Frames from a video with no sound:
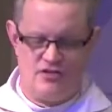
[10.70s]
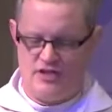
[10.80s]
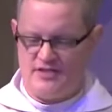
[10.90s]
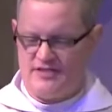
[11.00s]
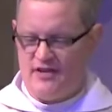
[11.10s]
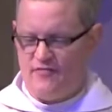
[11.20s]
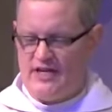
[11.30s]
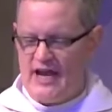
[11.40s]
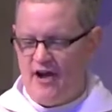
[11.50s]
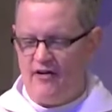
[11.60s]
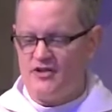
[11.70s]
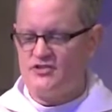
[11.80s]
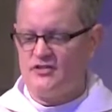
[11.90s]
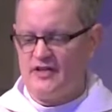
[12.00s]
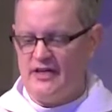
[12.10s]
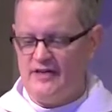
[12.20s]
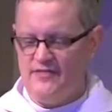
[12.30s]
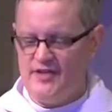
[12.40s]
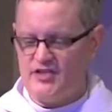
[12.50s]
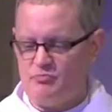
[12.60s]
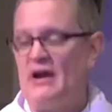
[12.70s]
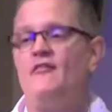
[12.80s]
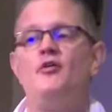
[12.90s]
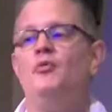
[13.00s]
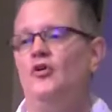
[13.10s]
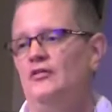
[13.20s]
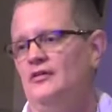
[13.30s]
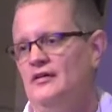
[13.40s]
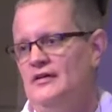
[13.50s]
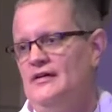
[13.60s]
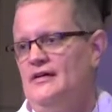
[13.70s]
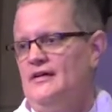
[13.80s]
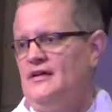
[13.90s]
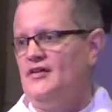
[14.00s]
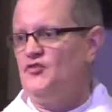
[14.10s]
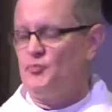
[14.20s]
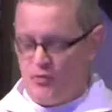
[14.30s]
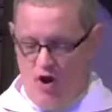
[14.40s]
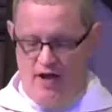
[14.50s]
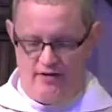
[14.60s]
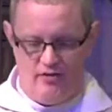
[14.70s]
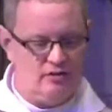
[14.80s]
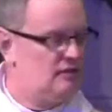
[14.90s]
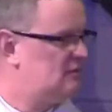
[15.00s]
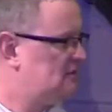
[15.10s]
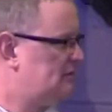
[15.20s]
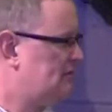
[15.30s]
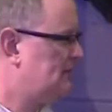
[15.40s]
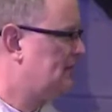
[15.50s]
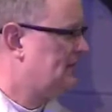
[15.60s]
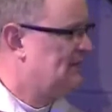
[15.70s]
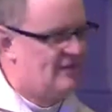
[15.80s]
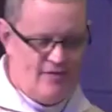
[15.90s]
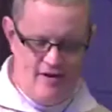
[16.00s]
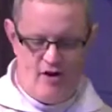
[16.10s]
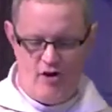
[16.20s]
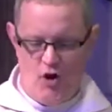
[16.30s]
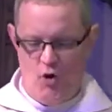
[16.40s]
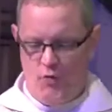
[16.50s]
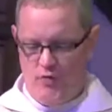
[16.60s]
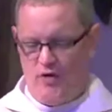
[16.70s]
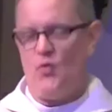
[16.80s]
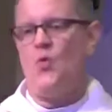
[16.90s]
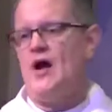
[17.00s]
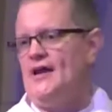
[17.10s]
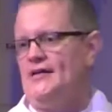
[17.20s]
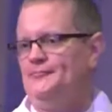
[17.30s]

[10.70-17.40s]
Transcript: just as every character in this parable is prodigal in their own way.